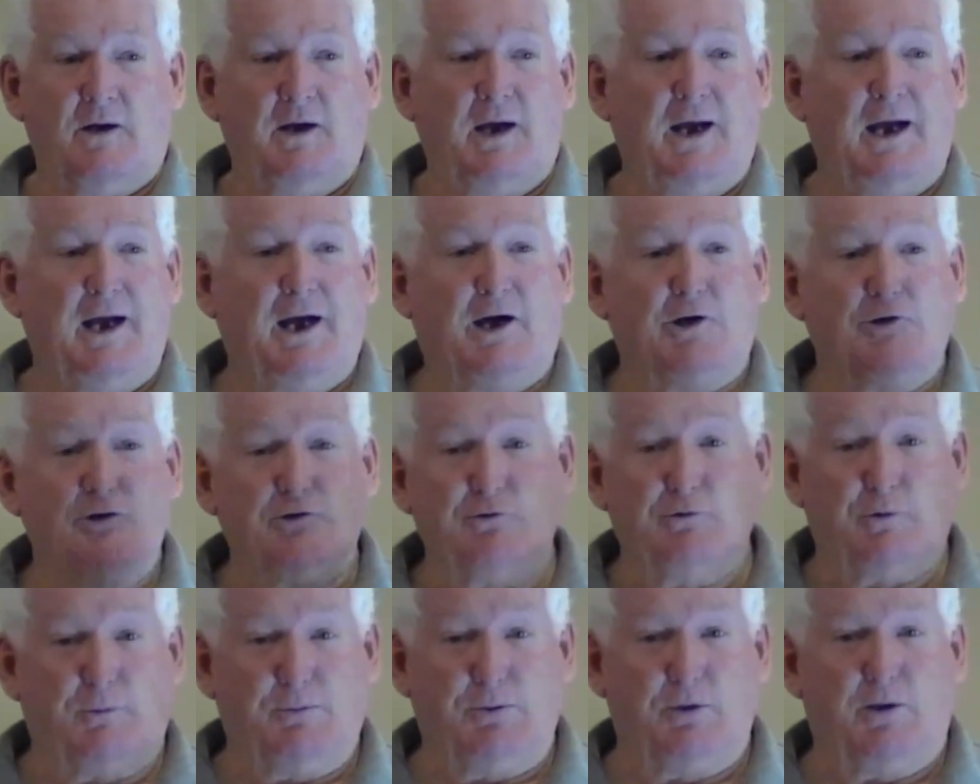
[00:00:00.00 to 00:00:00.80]
how do
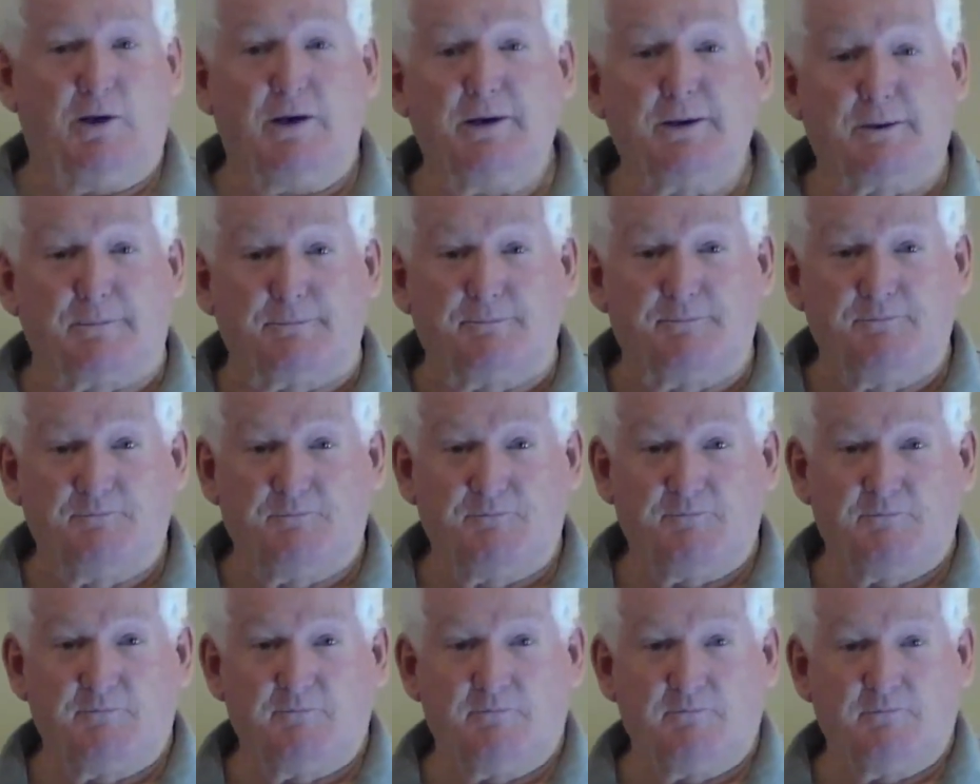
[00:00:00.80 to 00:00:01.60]
you apply them?
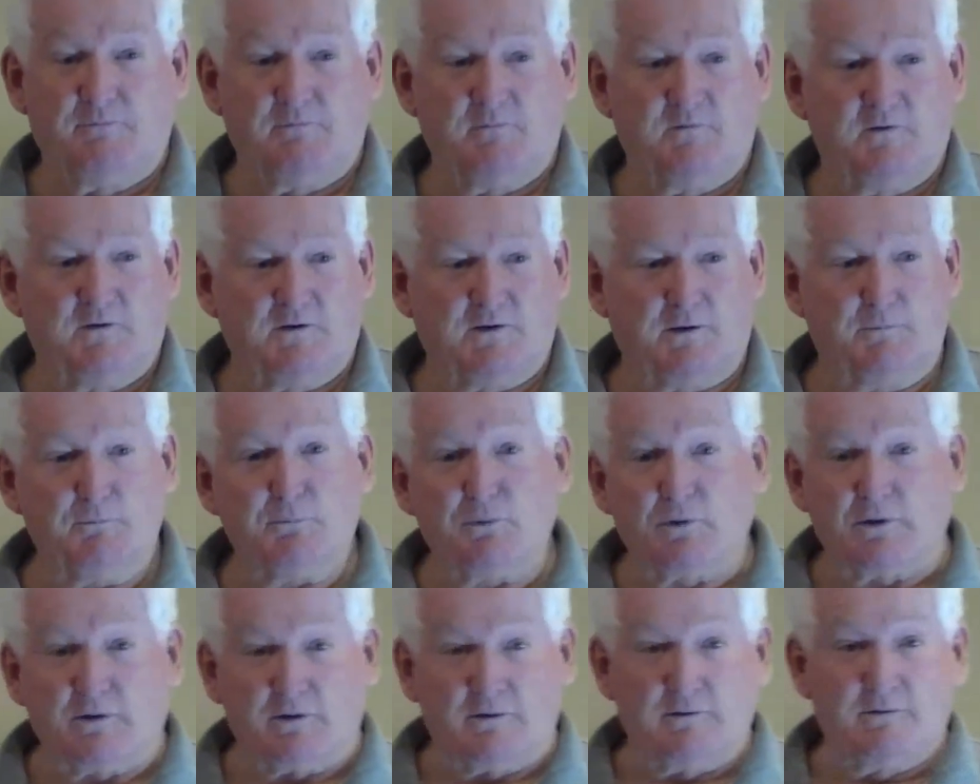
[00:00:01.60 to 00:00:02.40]

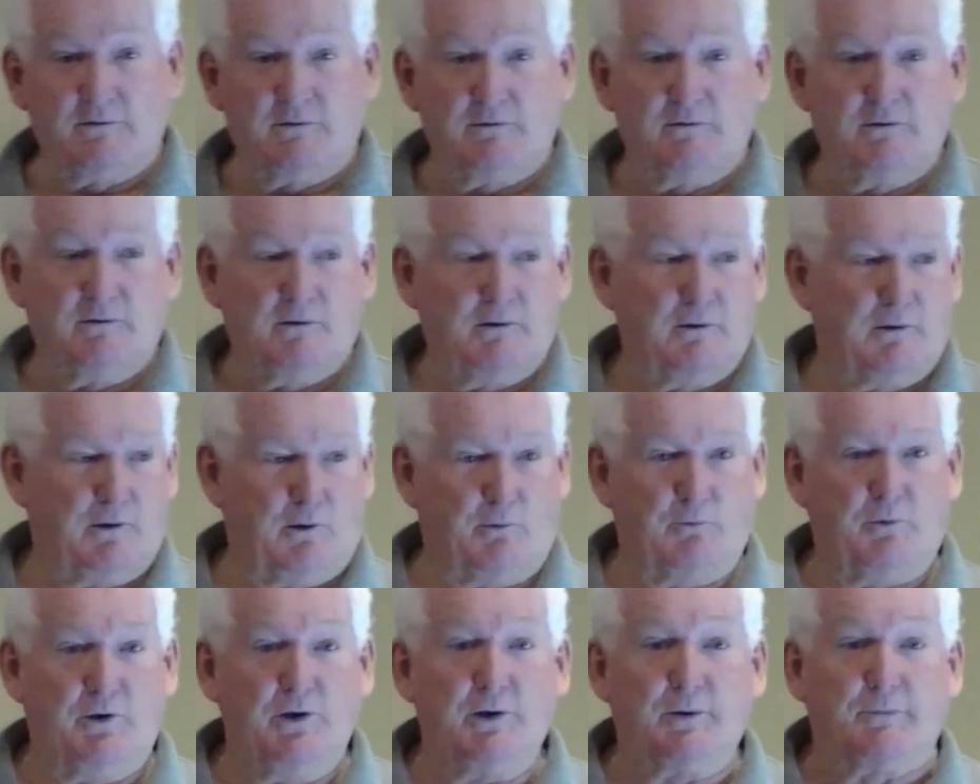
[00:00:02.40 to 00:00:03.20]
Simply, you
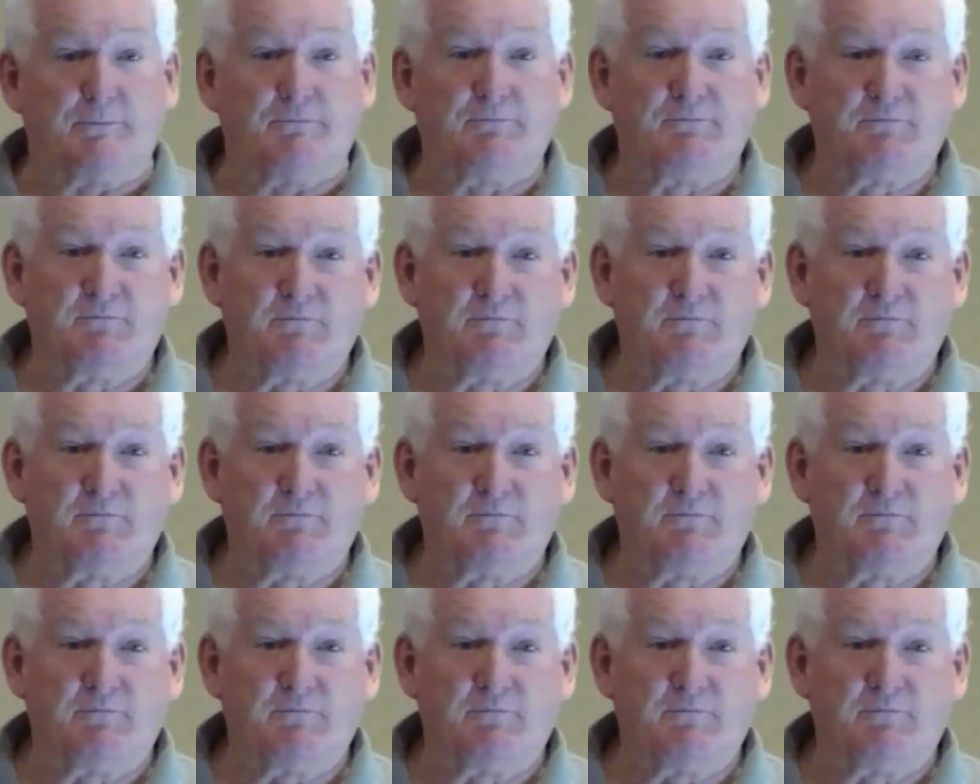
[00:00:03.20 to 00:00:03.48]
can read them.